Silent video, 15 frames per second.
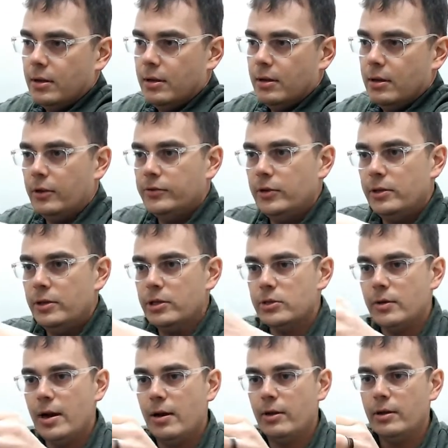I'll turn this
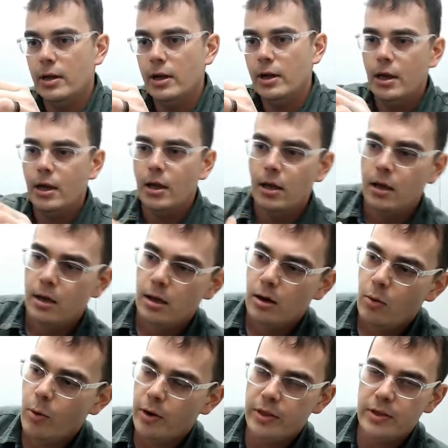around,
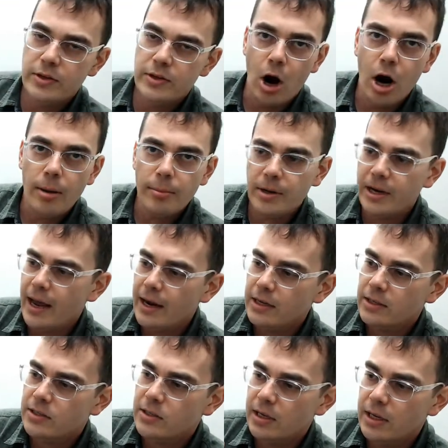where this arm
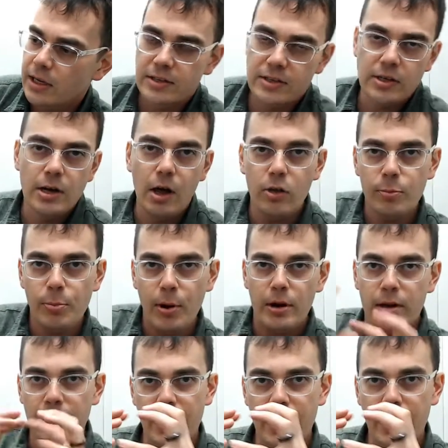connects is another part of
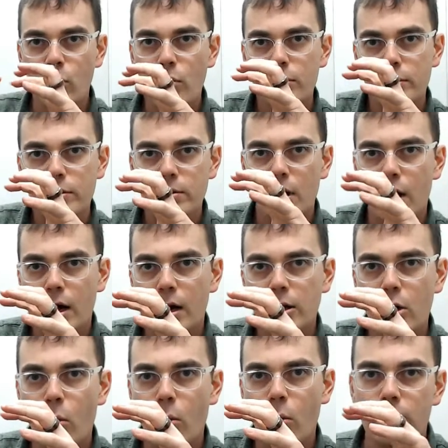that rotor
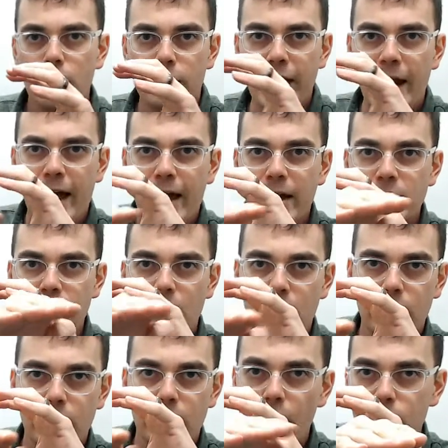core that has
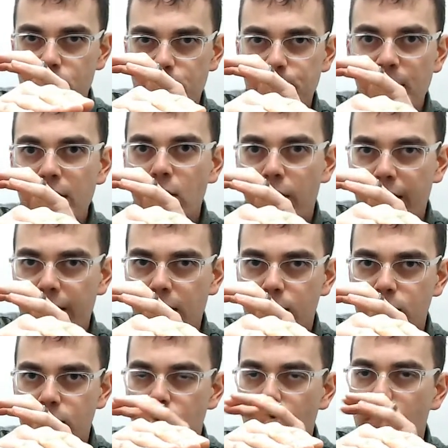another spindle that
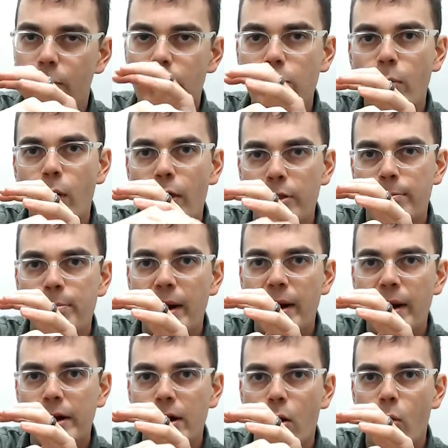comes through, and we want the
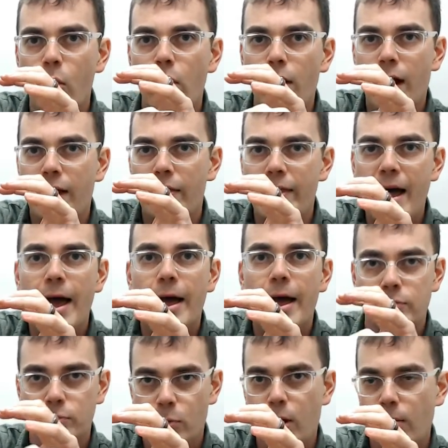bearing oil on that as
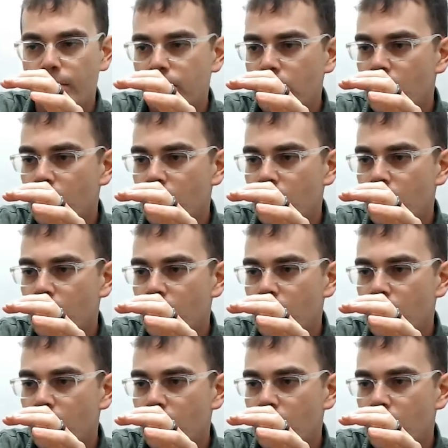well.